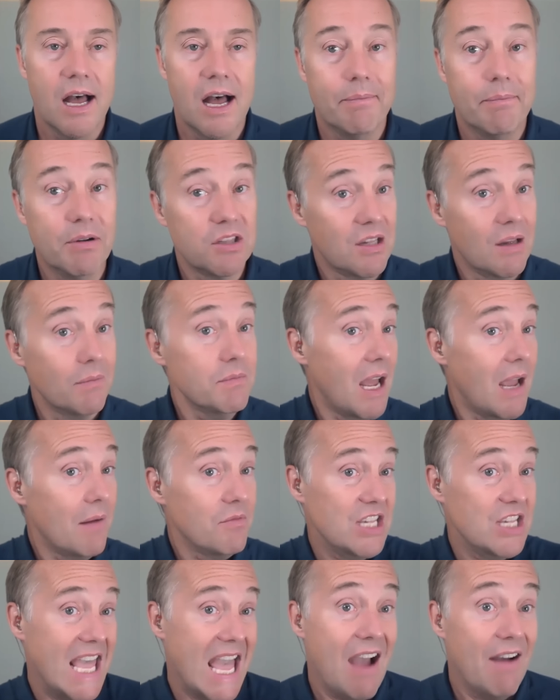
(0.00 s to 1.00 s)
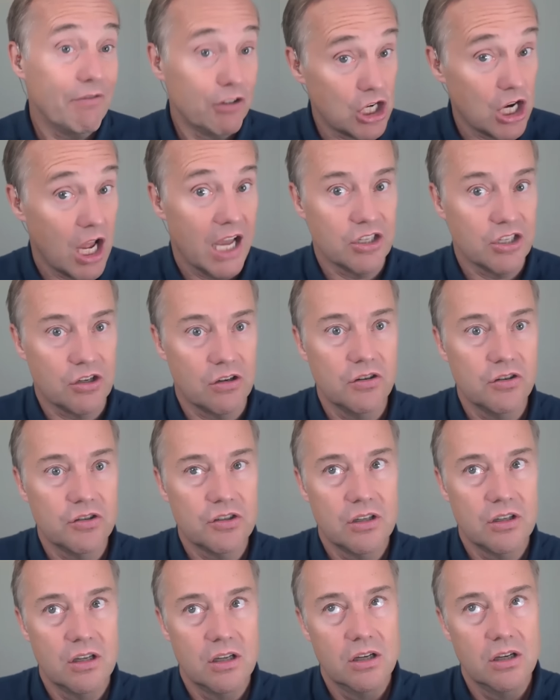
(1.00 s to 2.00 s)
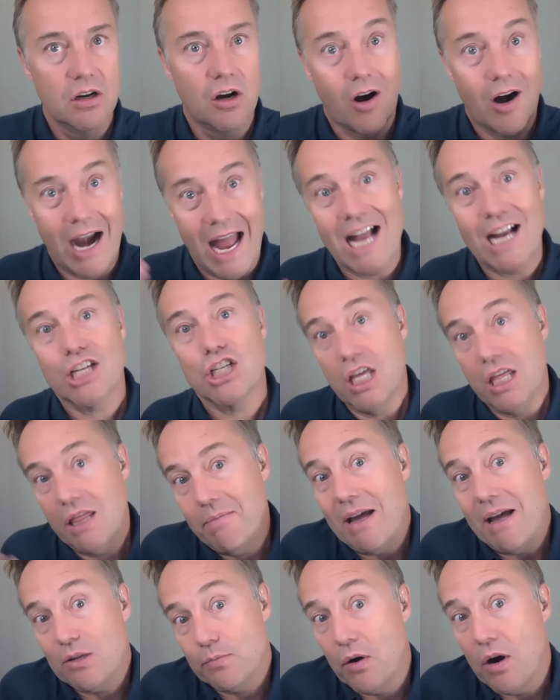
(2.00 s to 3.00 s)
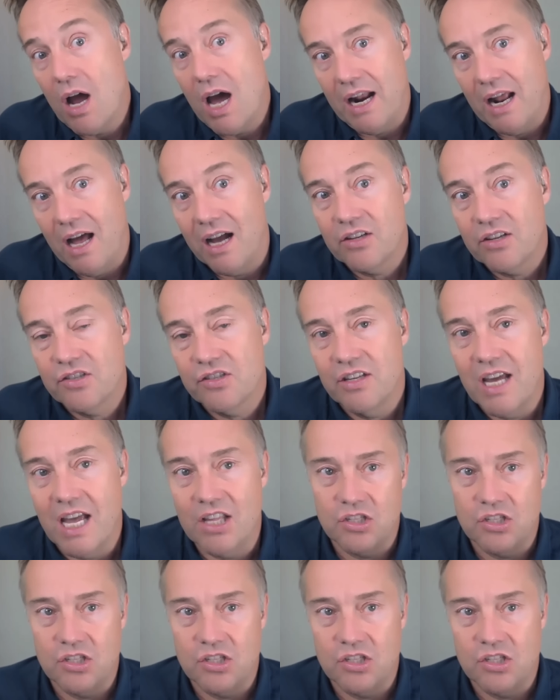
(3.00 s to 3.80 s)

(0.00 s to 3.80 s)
Uh, but sometimes the advertisers are actually the best products.